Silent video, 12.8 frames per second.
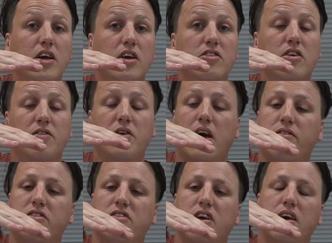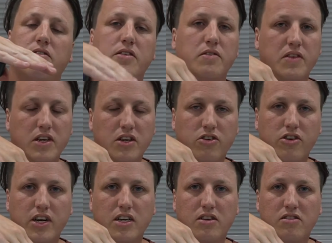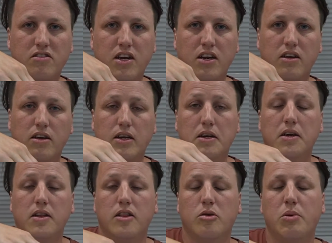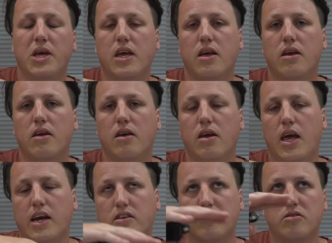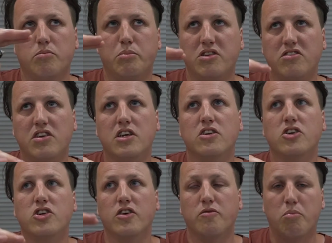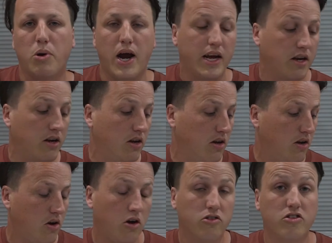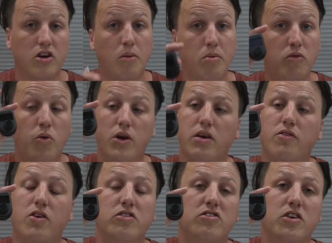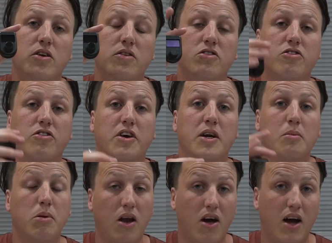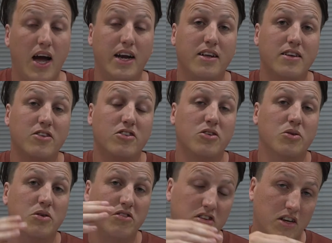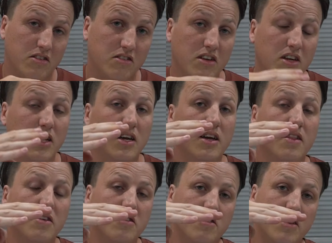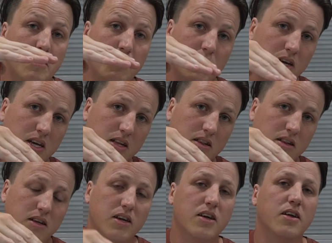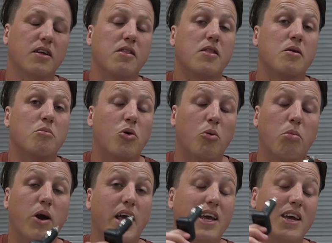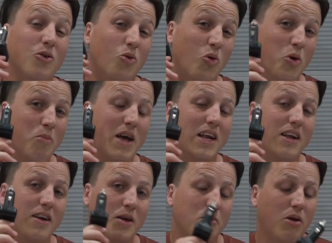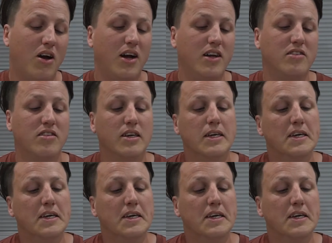So if you have, say, a 15-degree descent, there'll be X percentage of brake on top of what you've got set on the screen applied to assist. The steeper the hill, the more brake it automatically applies.